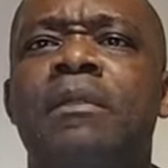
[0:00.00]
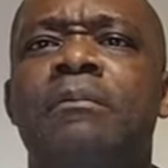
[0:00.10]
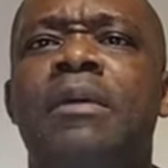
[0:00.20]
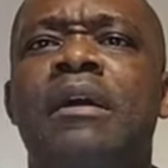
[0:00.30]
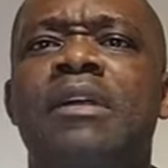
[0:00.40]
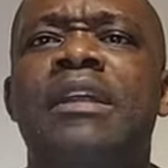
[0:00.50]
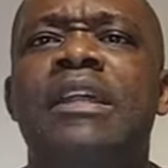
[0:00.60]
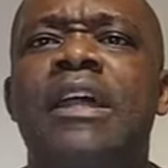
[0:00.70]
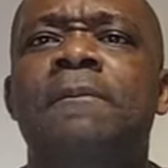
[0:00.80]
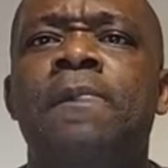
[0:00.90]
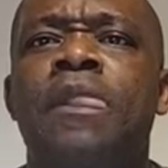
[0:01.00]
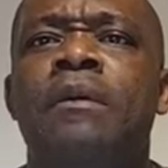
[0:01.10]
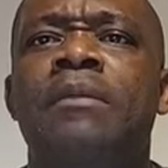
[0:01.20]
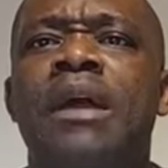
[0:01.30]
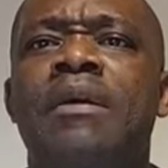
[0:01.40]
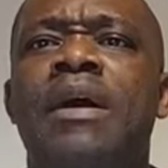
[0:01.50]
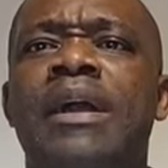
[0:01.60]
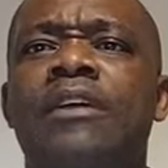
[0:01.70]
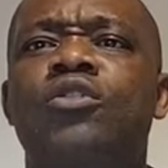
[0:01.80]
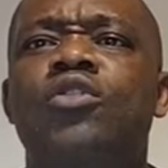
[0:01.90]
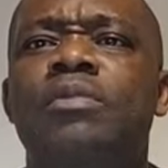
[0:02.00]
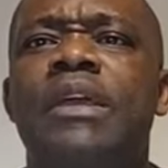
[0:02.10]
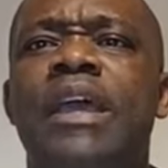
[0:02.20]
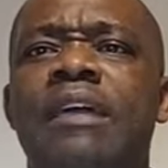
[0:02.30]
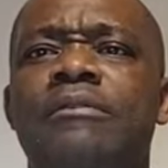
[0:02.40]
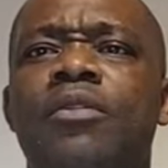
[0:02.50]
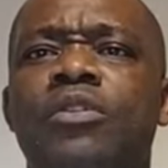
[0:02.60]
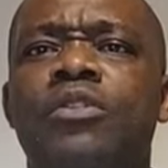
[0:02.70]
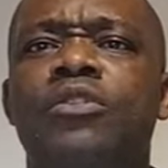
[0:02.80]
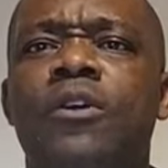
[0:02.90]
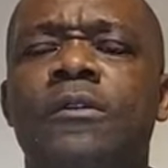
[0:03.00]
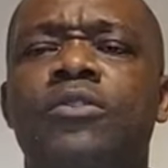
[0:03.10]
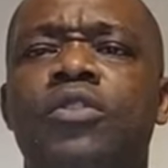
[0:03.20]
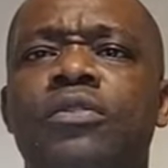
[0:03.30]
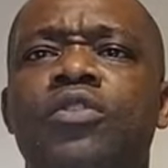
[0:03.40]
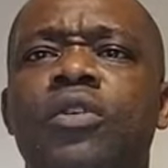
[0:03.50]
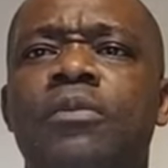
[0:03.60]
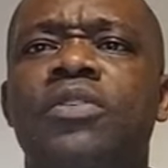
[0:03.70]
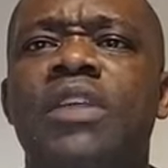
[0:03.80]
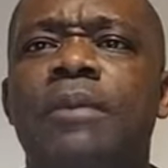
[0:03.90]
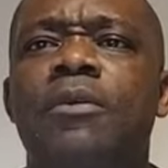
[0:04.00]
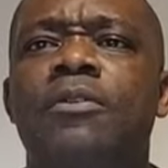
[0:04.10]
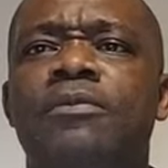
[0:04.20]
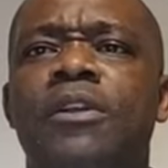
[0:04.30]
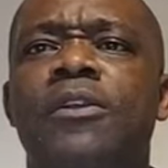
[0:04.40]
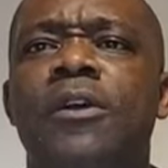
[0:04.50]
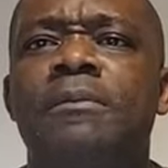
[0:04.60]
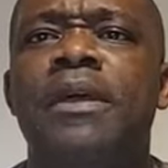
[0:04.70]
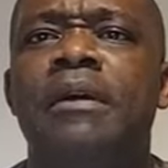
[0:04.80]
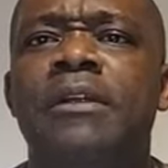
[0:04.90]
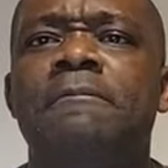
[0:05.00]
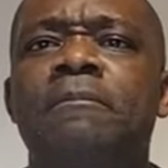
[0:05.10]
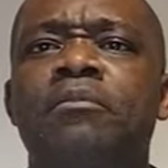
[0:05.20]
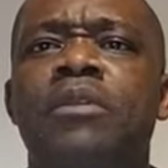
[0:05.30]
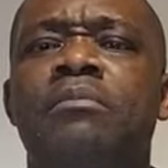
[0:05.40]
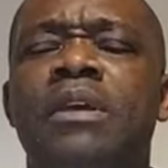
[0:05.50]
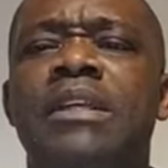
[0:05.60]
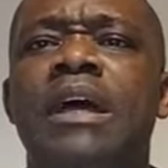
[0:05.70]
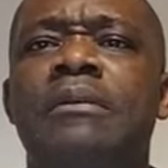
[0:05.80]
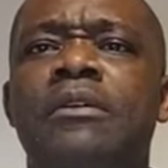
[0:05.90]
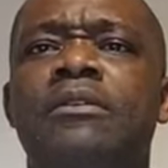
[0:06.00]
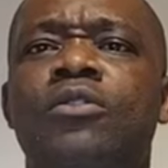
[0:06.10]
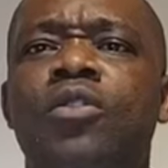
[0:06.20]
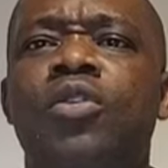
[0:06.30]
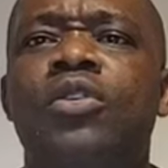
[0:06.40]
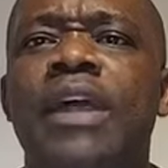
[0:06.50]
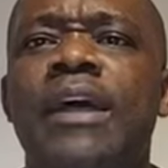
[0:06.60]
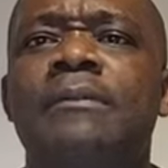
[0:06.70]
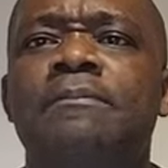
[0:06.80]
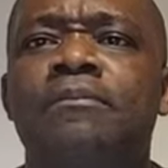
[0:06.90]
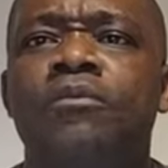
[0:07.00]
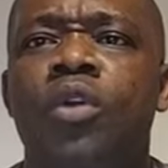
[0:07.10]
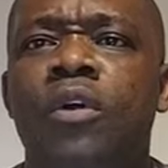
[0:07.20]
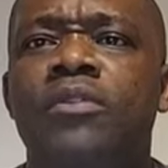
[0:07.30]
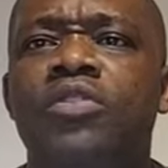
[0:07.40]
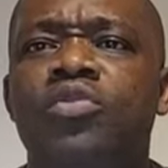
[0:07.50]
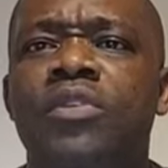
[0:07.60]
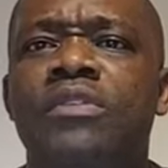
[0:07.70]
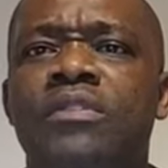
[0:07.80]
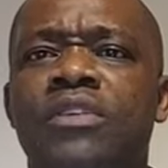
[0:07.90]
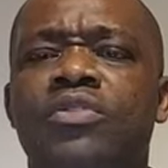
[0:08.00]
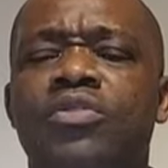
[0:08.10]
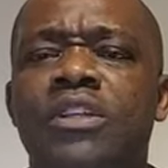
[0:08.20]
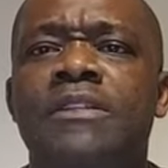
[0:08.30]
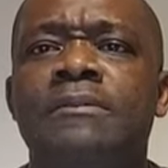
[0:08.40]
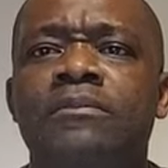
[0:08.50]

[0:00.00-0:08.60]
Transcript: Maradia, may our cattle be heavy with young, suffering no mishap or failure bearing. May there be no crime or distress in our streets.